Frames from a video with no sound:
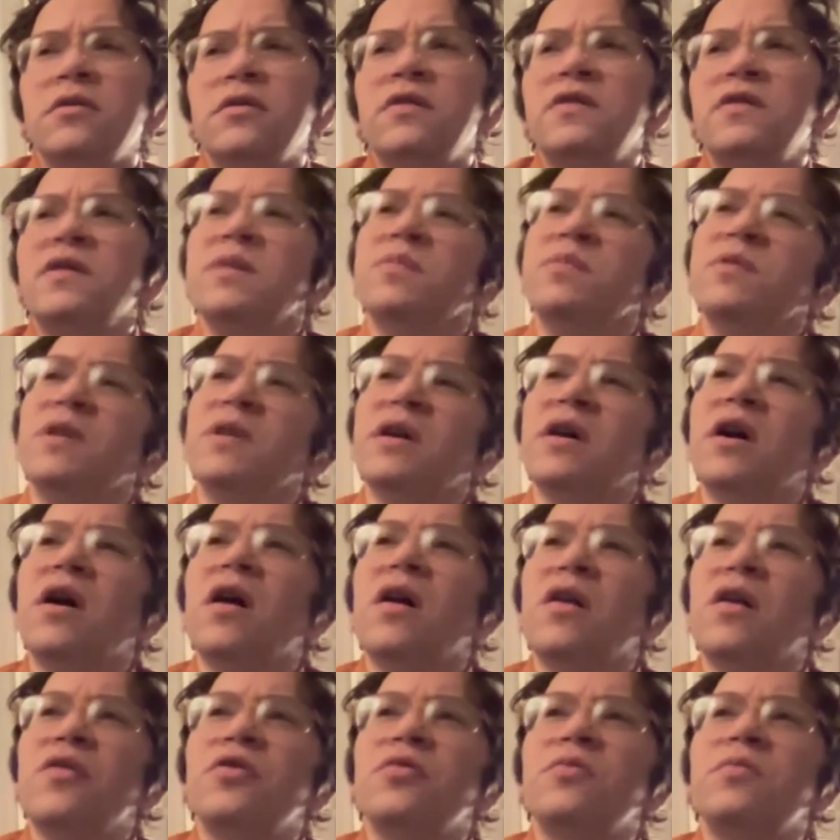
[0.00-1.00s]
it seems like
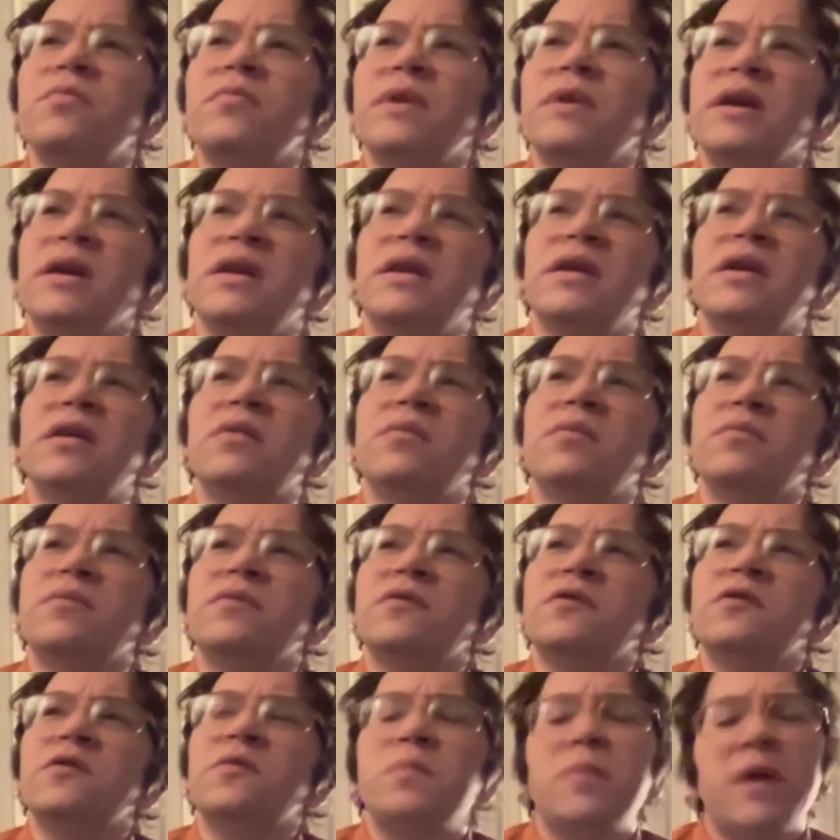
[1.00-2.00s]
other
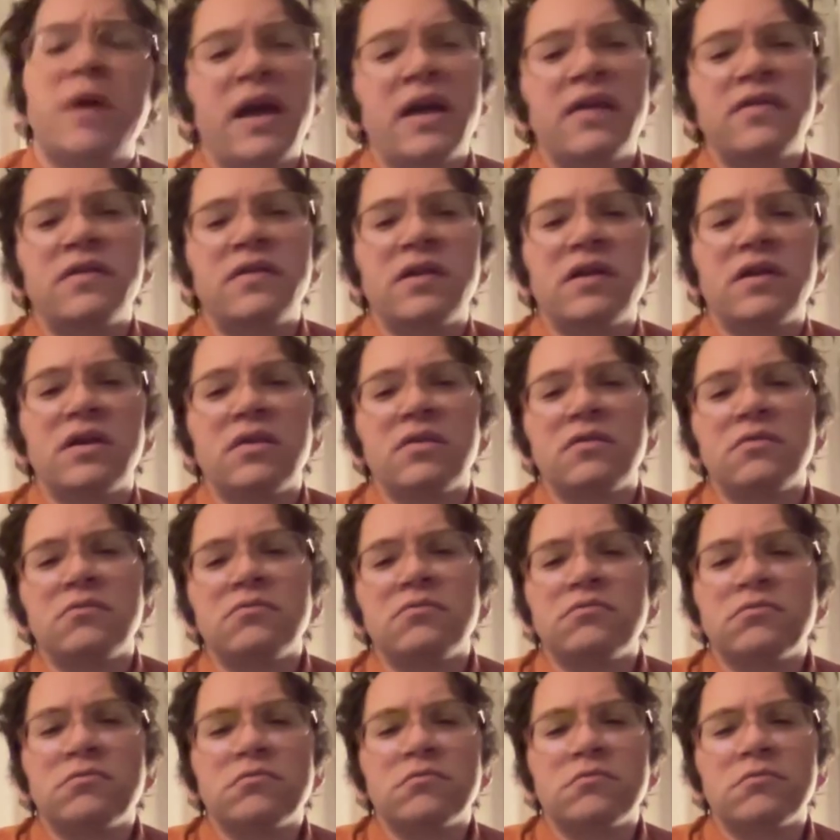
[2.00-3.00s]
mediums,
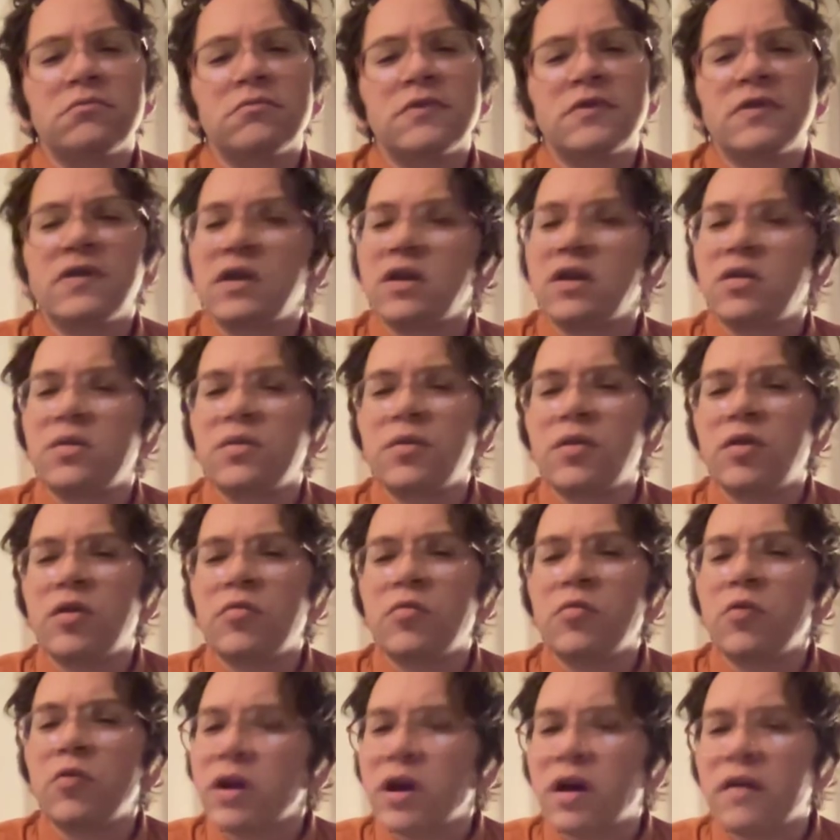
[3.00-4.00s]
painting,
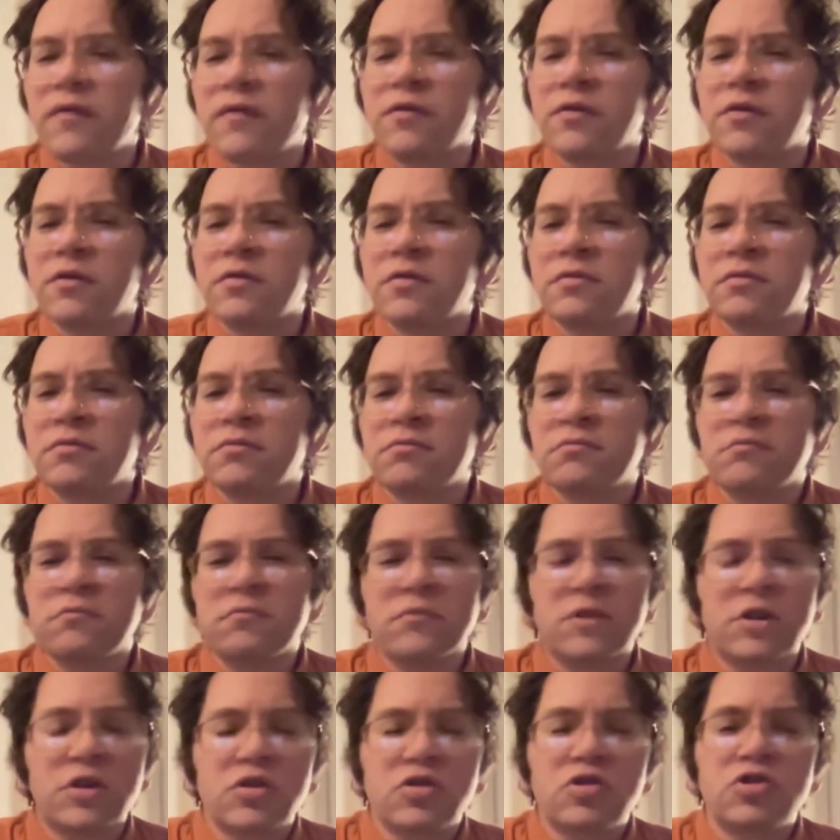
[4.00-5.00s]
cinema, whatever,
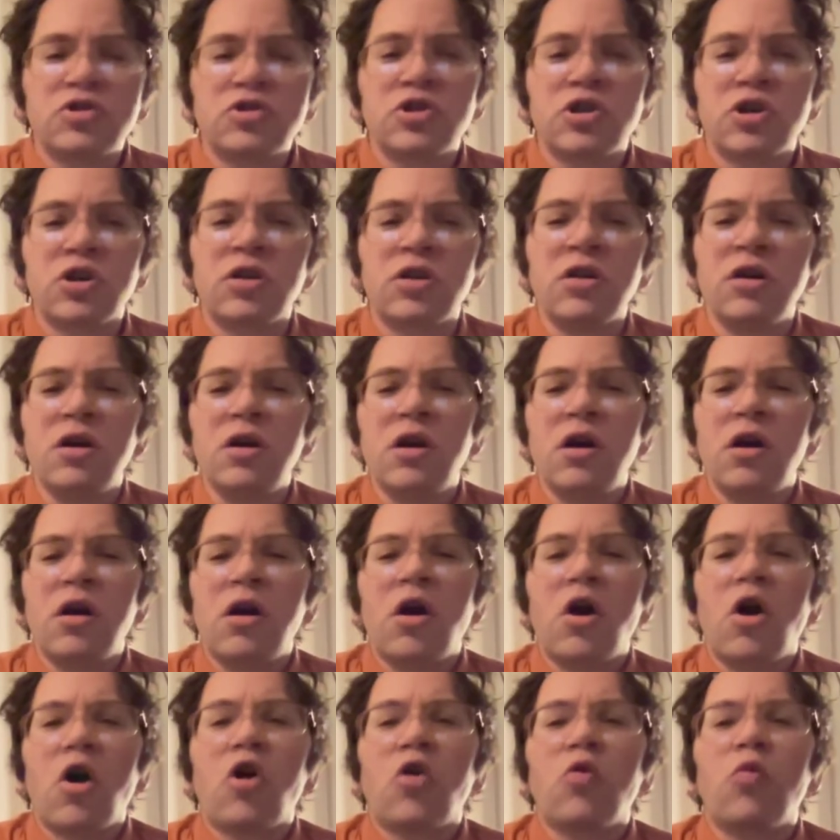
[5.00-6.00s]
literature,
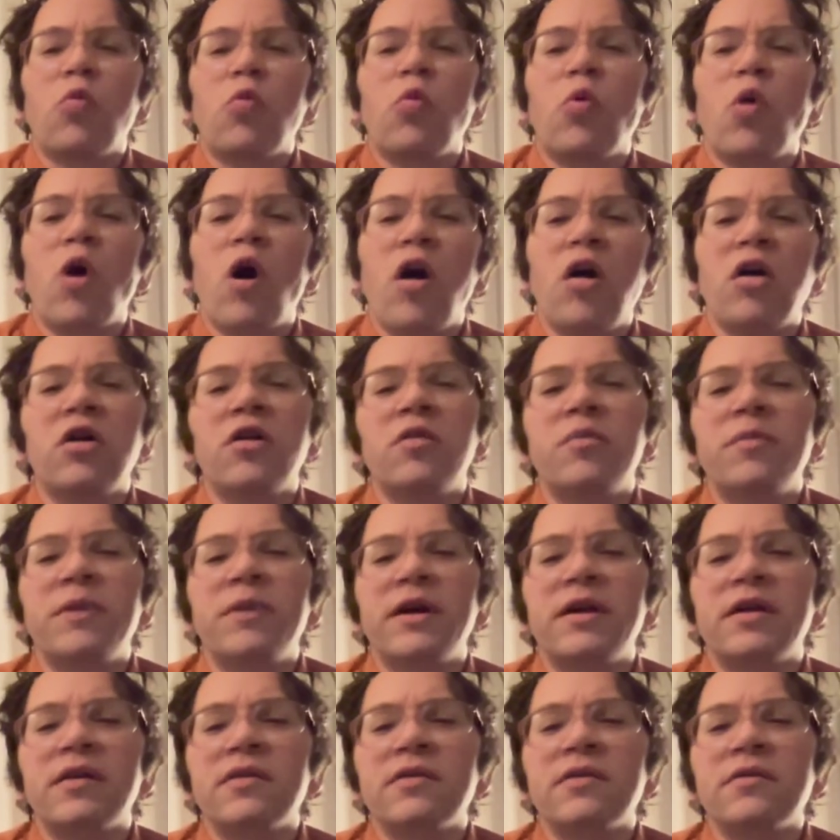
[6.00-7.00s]
are
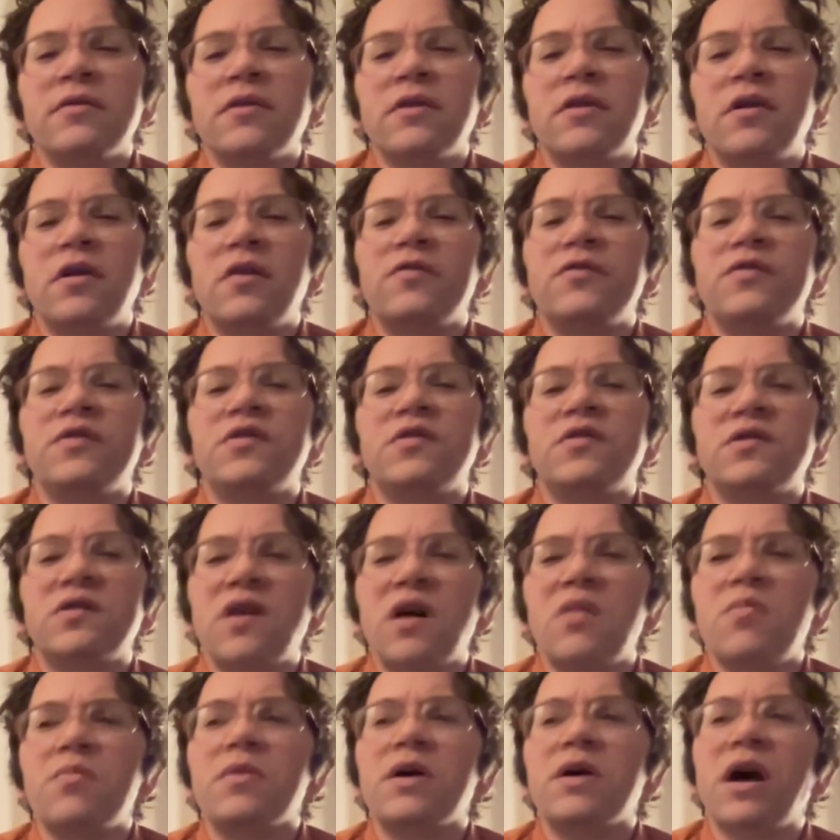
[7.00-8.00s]
welcoming of
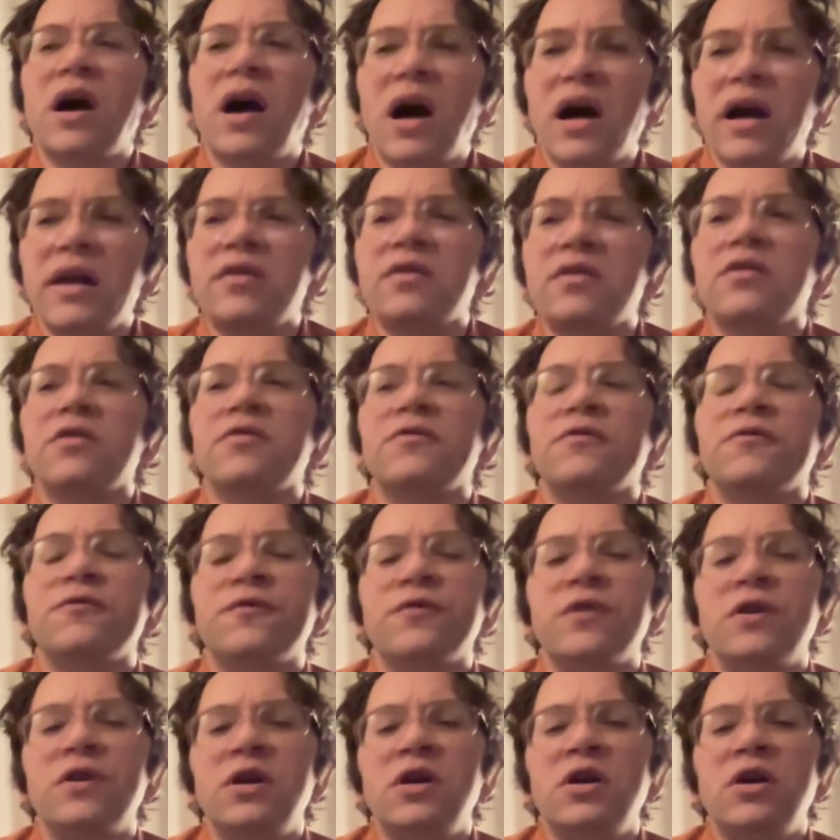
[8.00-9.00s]
some kind
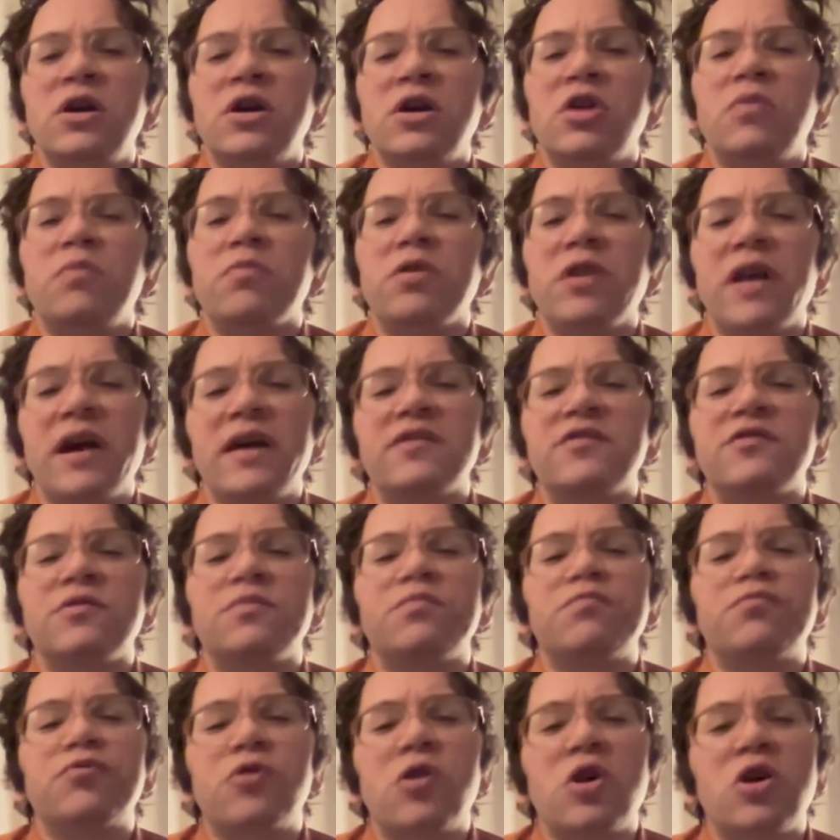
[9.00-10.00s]
of complex
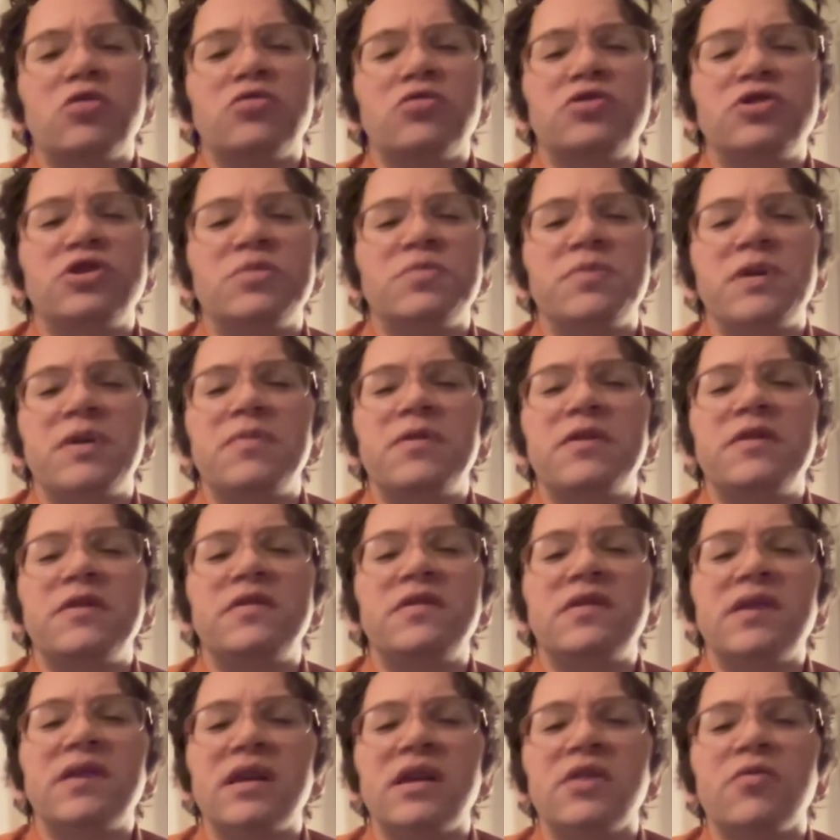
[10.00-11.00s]
approach and maybe
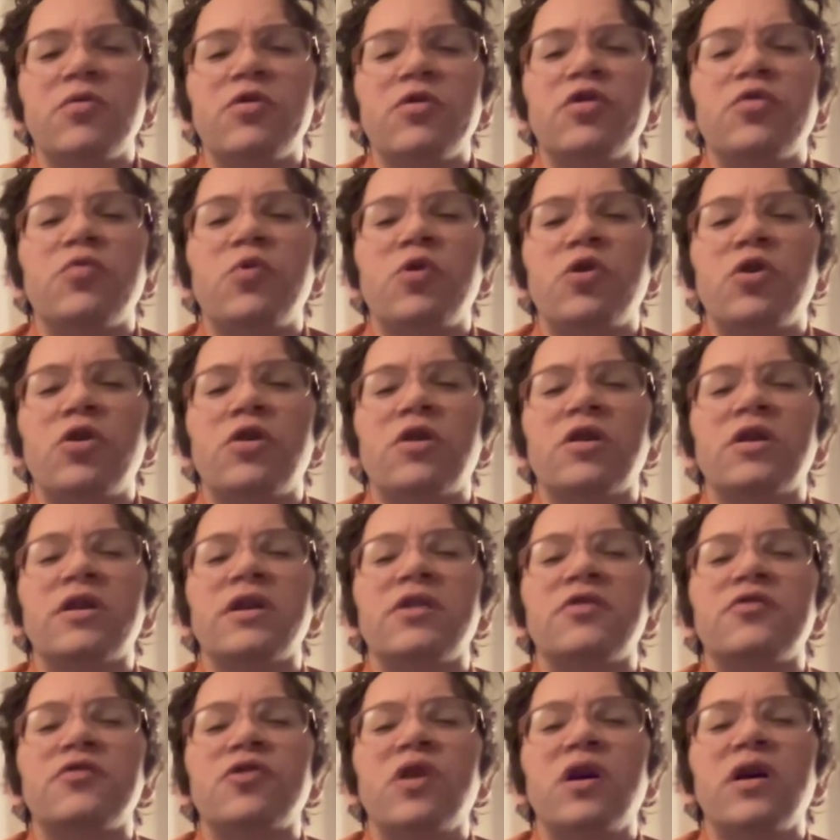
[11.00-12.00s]
sitting with the
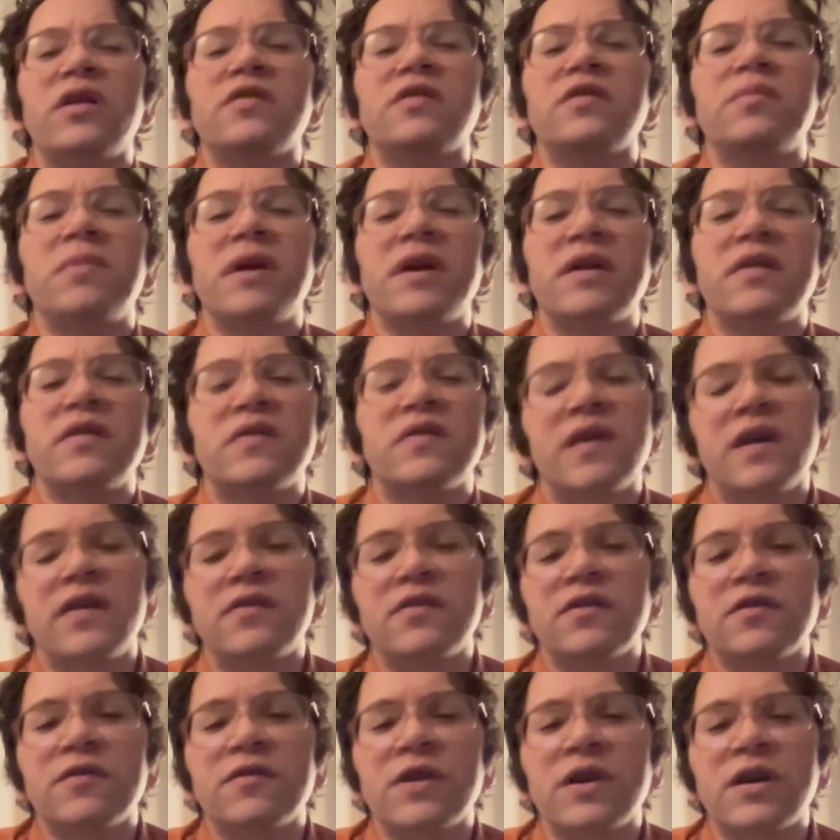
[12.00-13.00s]
work and trying to make
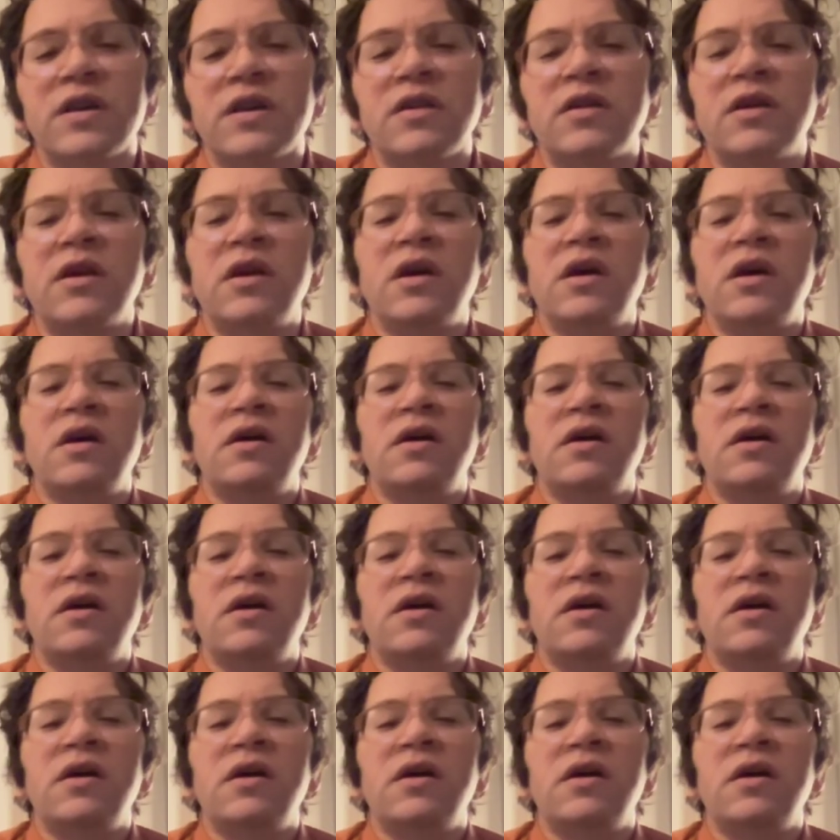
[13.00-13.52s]
sense of it,